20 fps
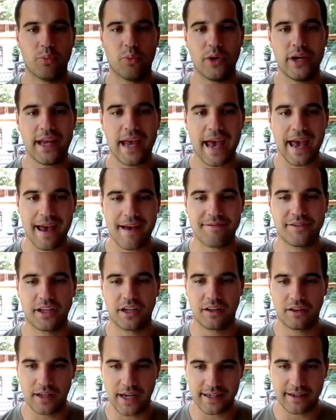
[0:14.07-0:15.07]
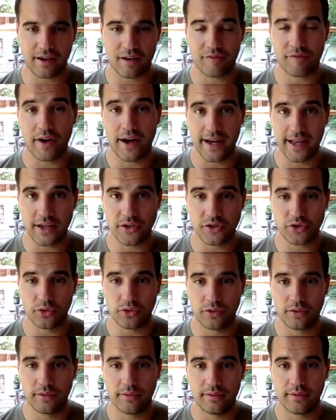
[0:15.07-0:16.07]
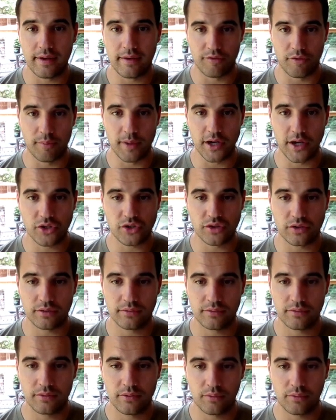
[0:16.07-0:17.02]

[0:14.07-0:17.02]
we have to collect our financial information.